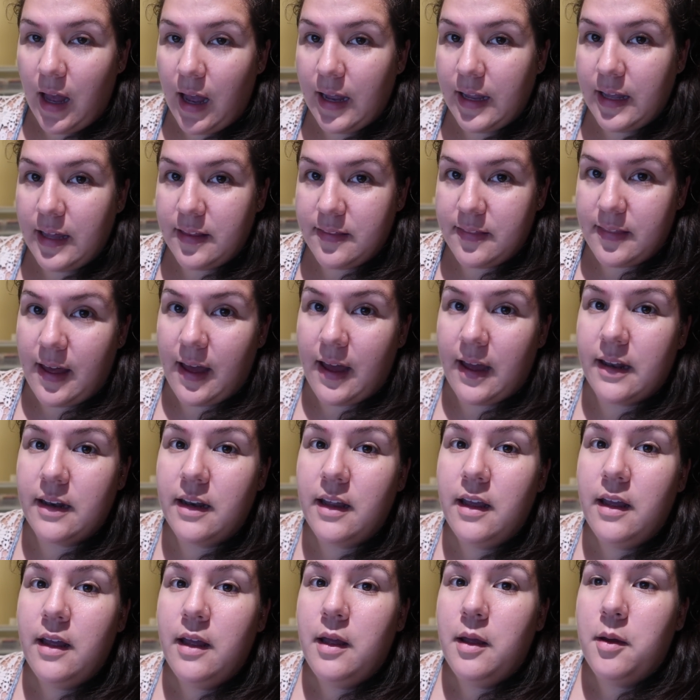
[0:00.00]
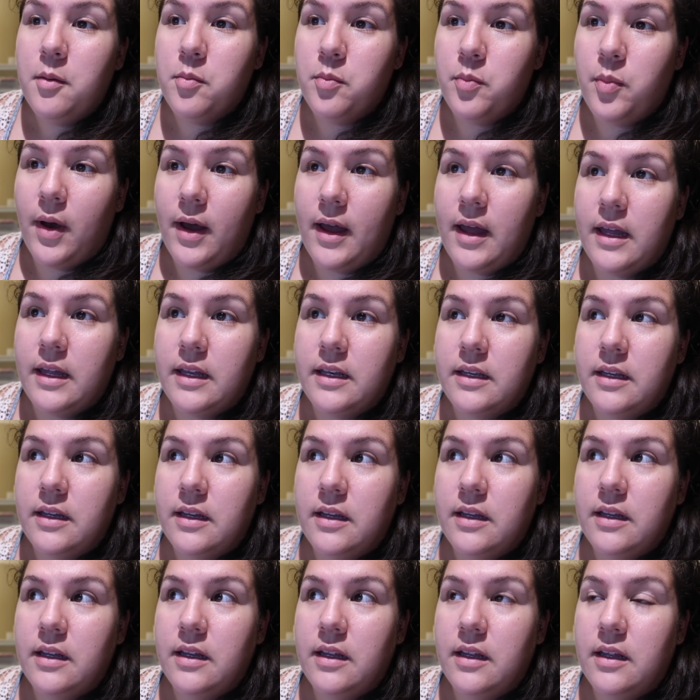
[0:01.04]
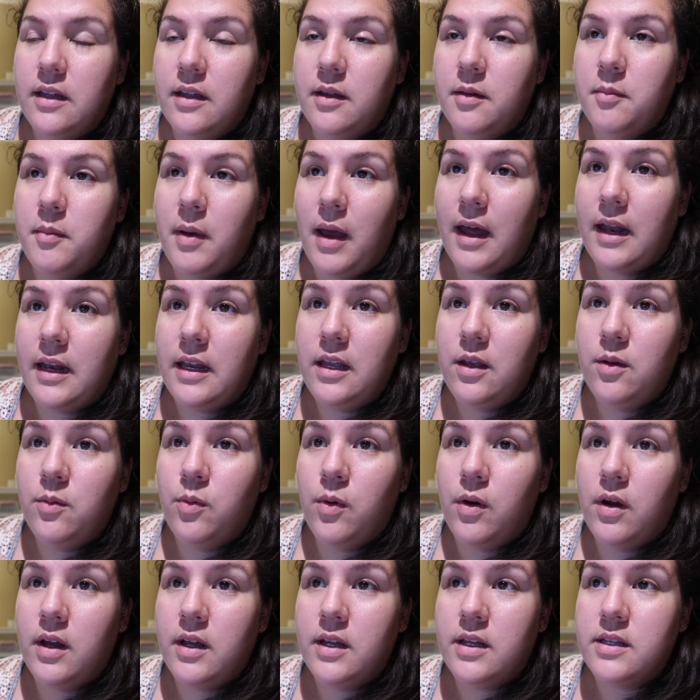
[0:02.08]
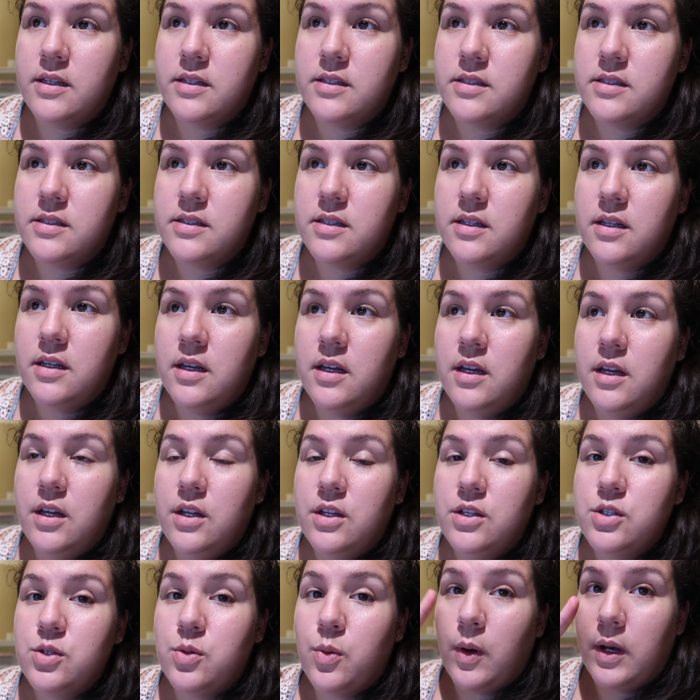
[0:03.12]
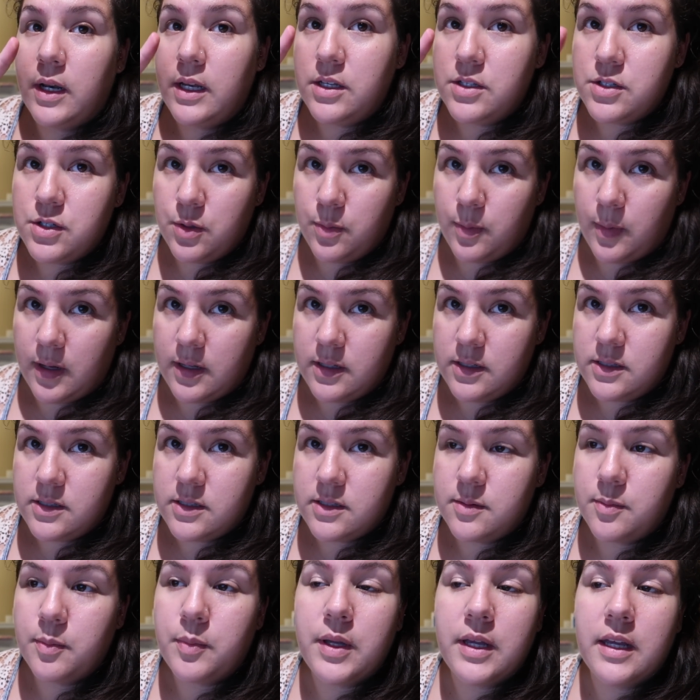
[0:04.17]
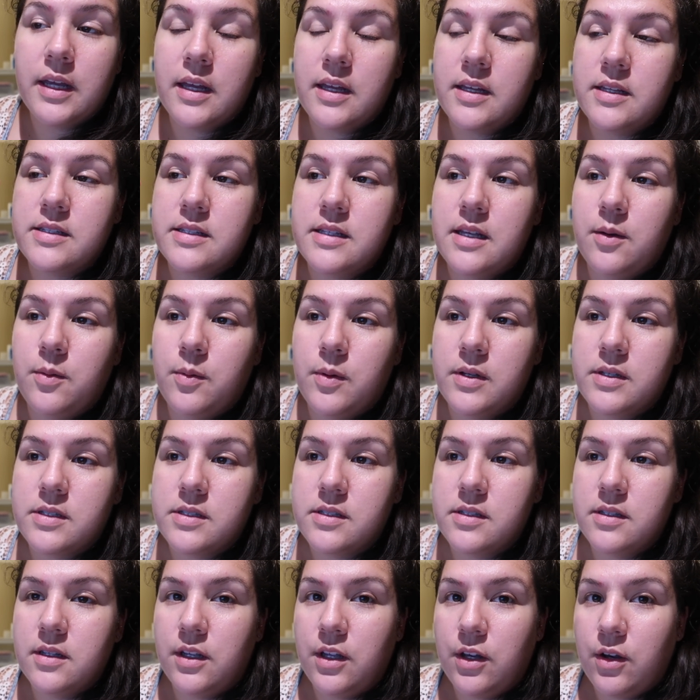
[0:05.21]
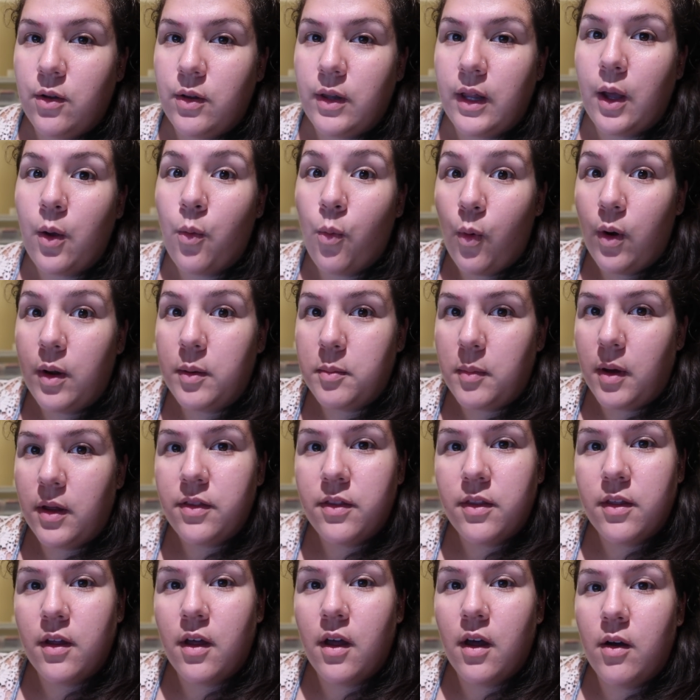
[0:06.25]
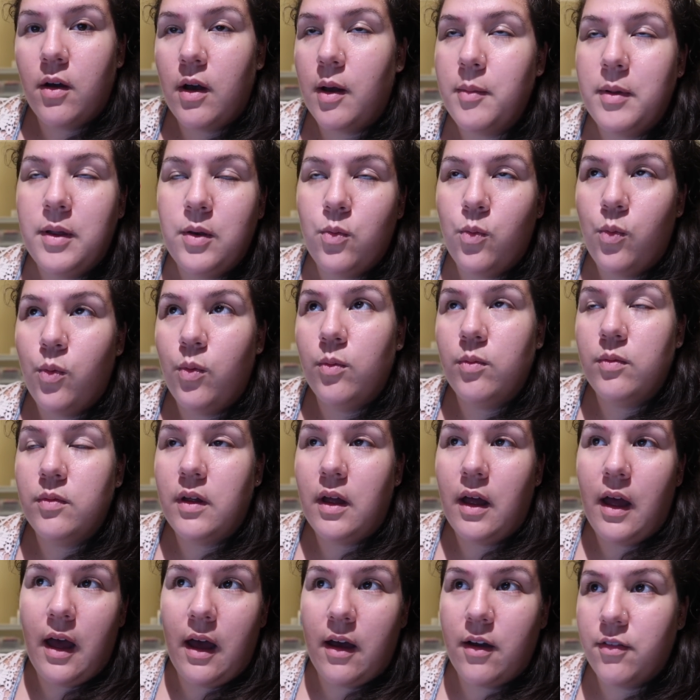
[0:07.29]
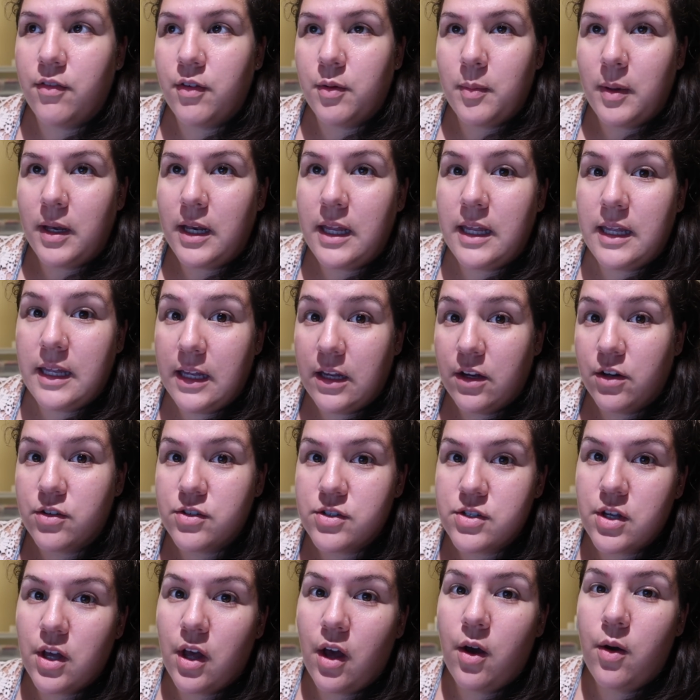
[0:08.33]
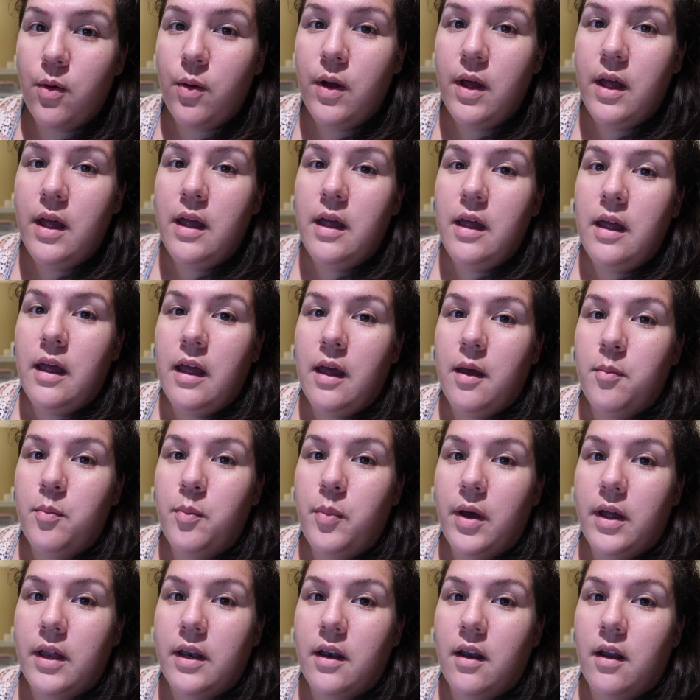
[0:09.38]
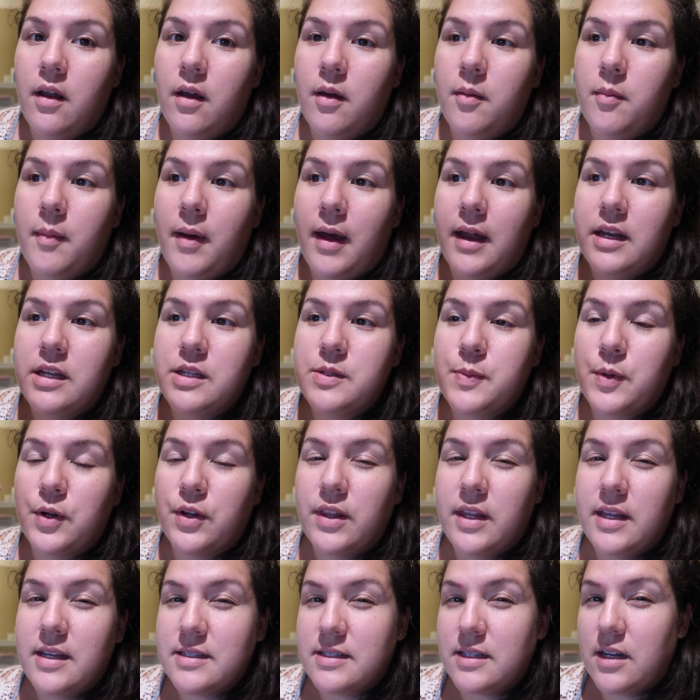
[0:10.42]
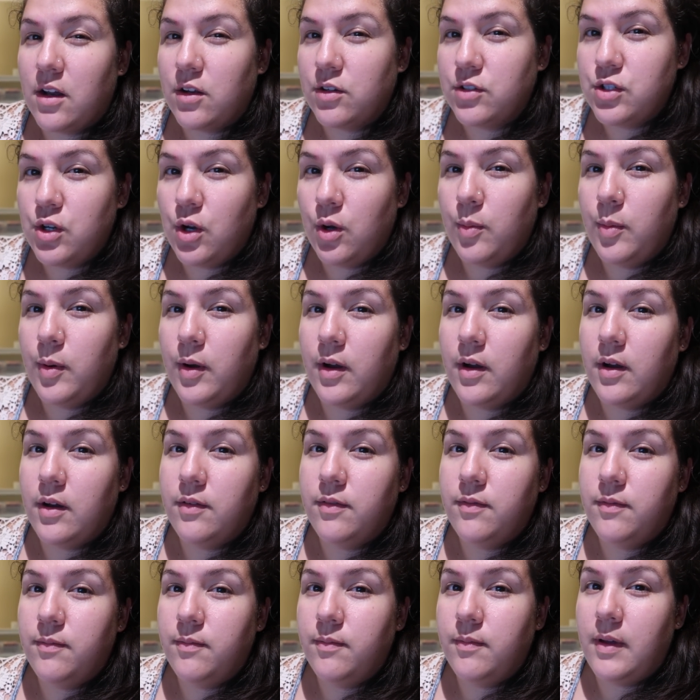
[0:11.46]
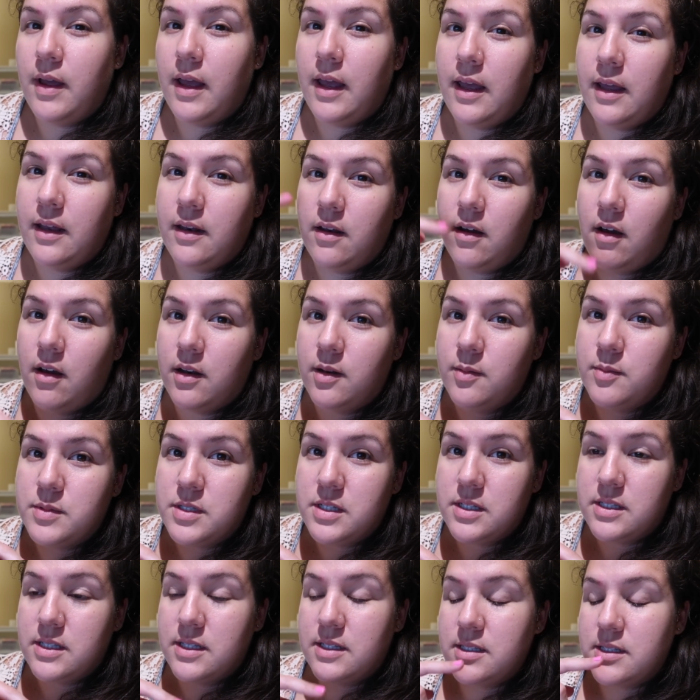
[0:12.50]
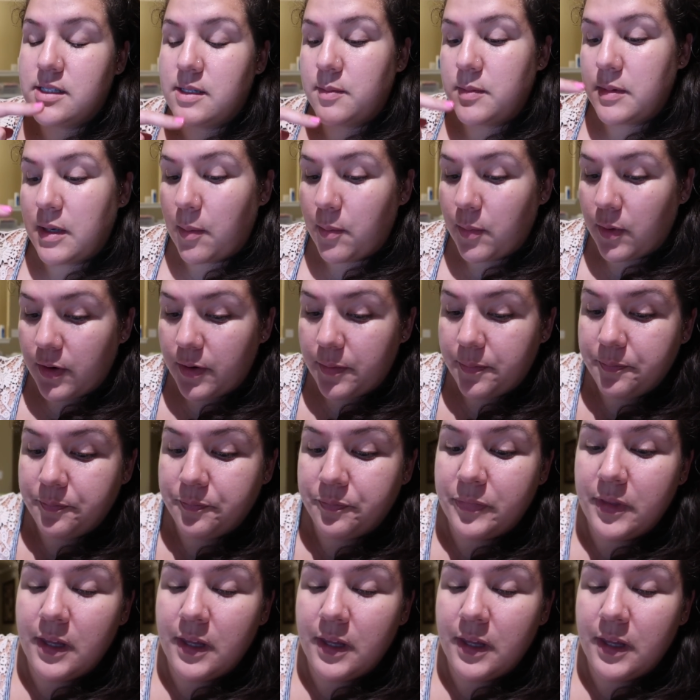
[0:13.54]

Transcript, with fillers: I get that. But Maddie was 22 months because it was, you know, like one month ago. I mean, however many years ago. But Maddie's birthday is in October and Autumn's is in September.